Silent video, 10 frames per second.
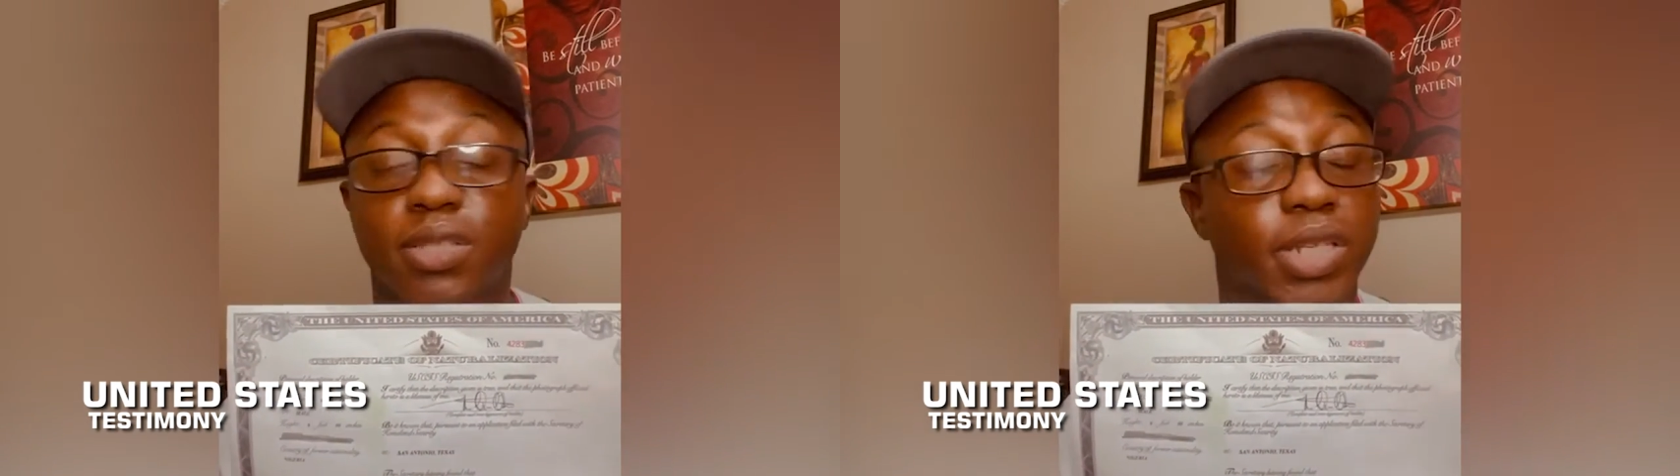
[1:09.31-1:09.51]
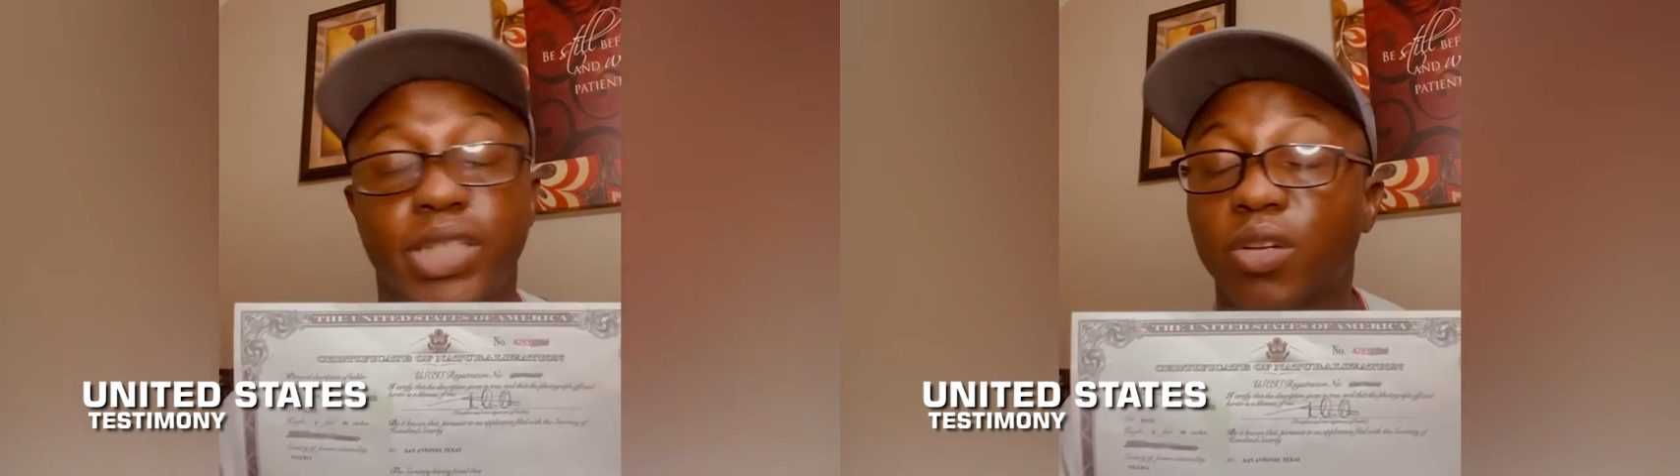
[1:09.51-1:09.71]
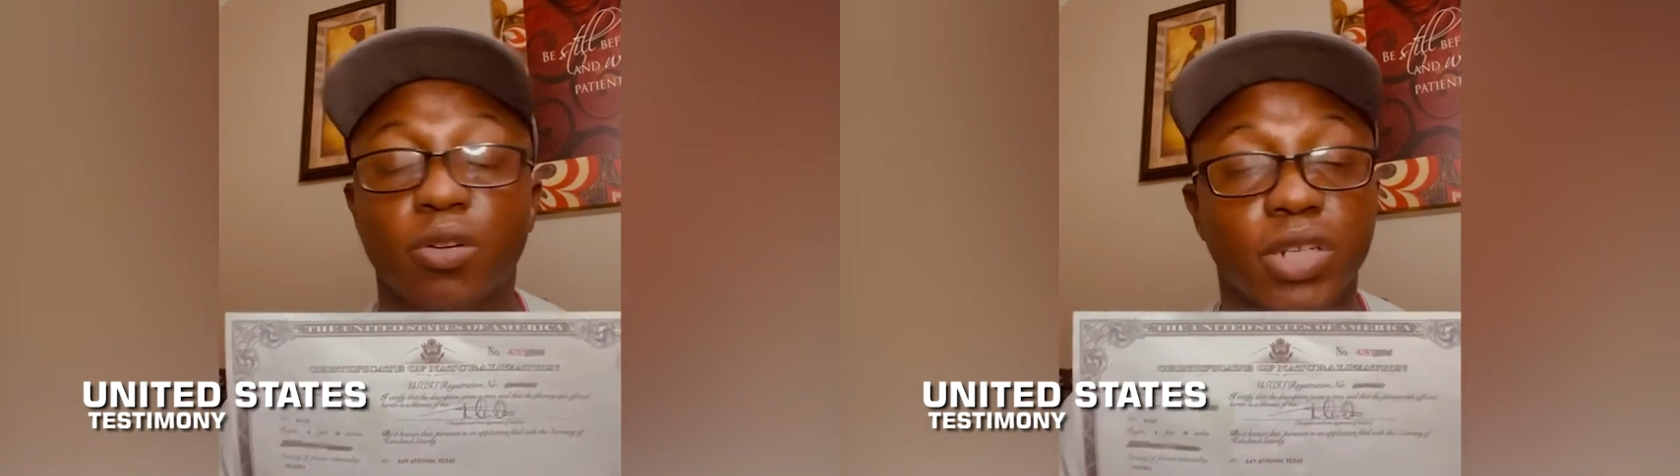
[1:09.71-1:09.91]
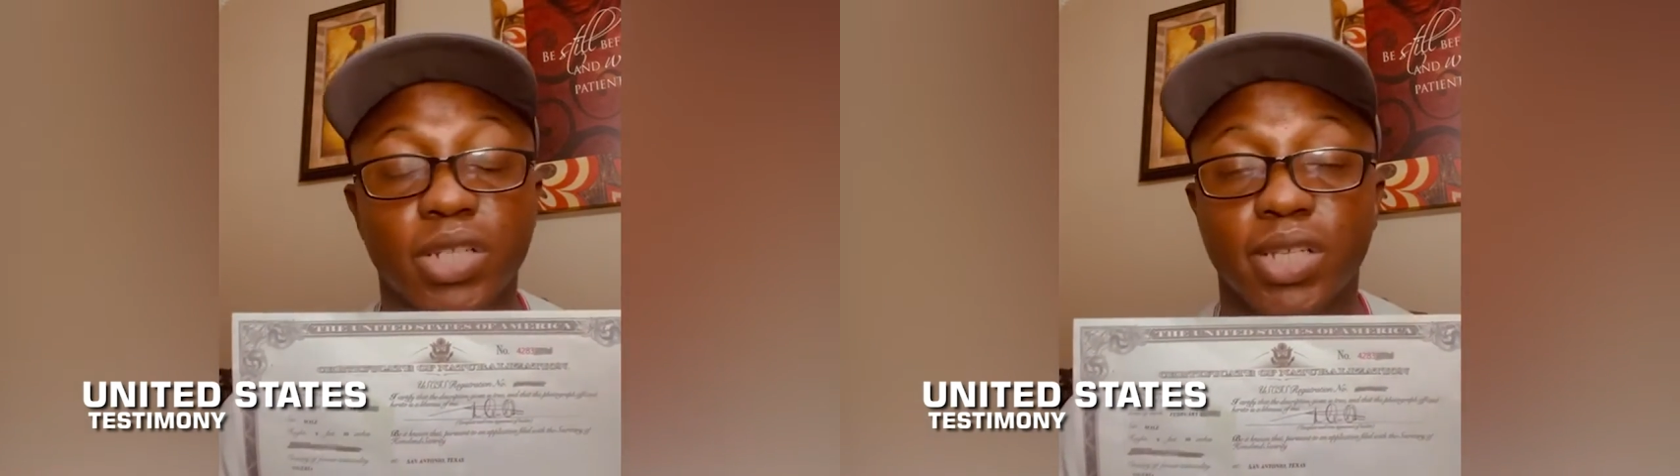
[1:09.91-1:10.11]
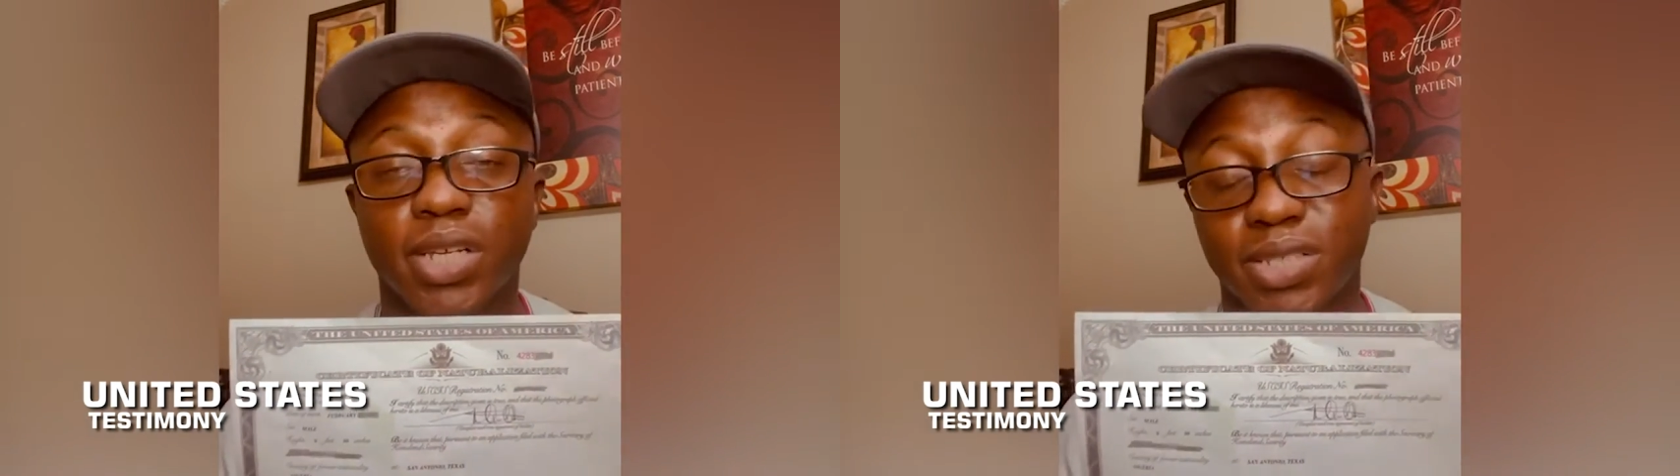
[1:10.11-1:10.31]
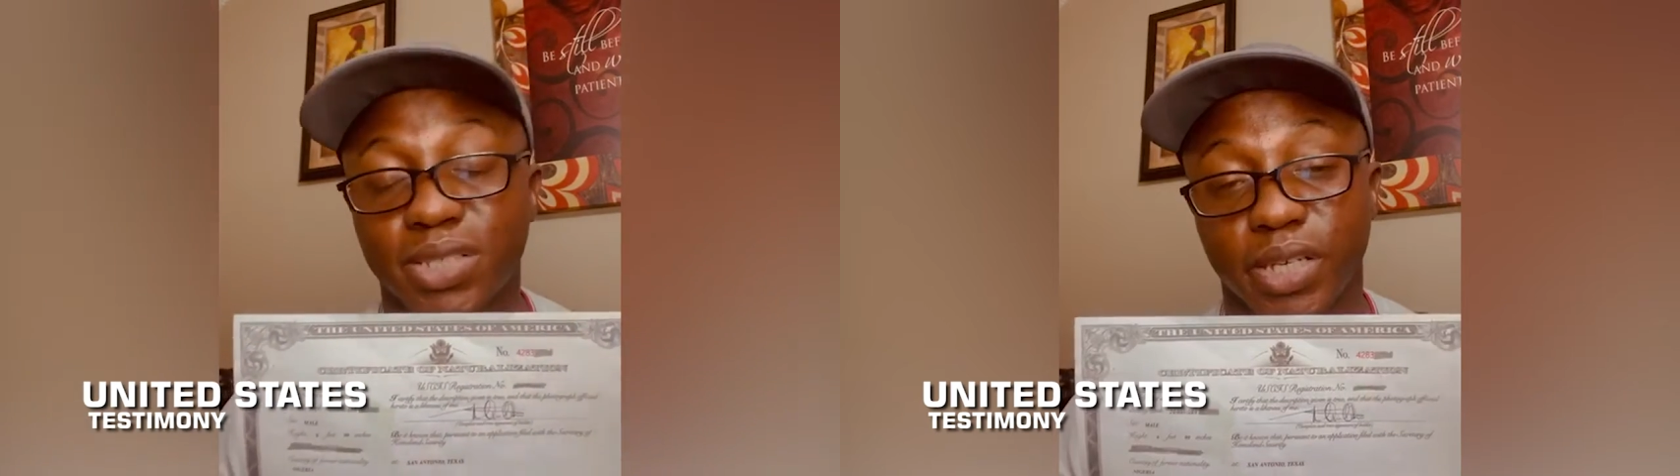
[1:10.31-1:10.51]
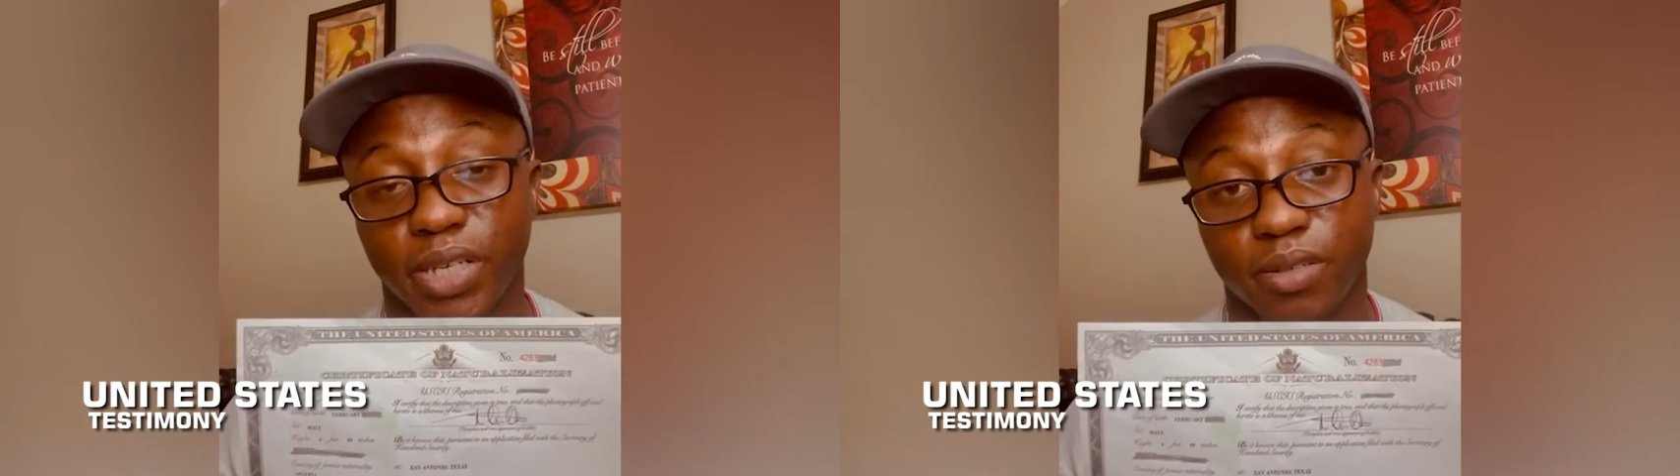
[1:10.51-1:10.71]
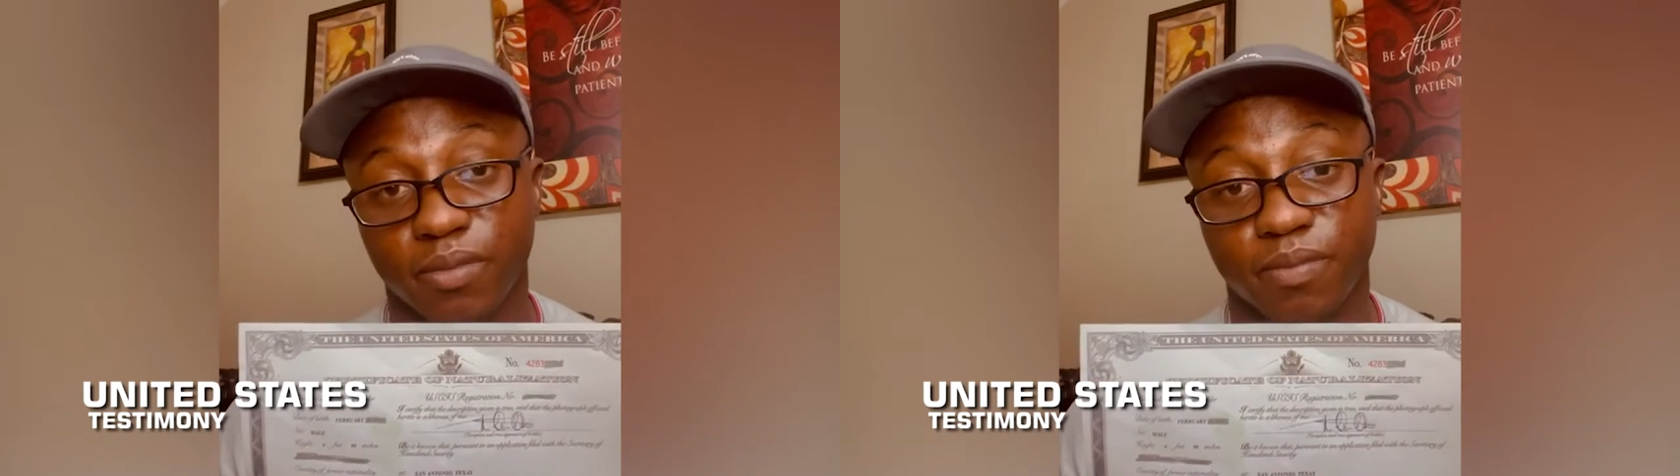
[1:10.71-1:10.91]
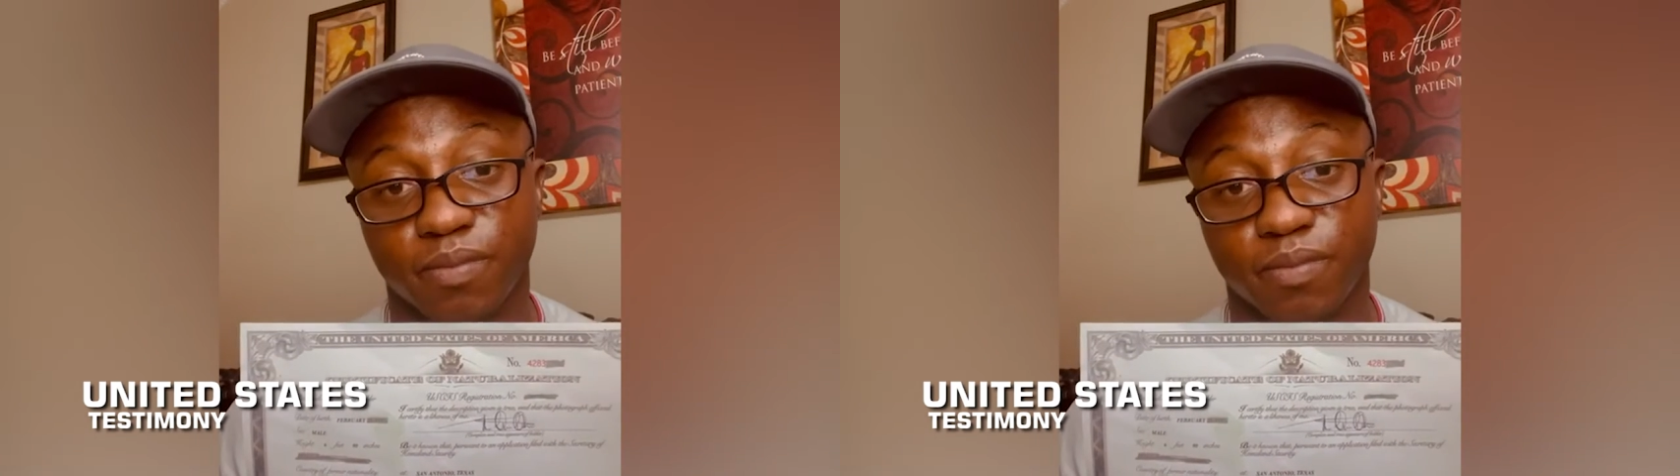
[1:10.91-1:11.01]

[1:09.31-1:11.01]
they did not only say stay,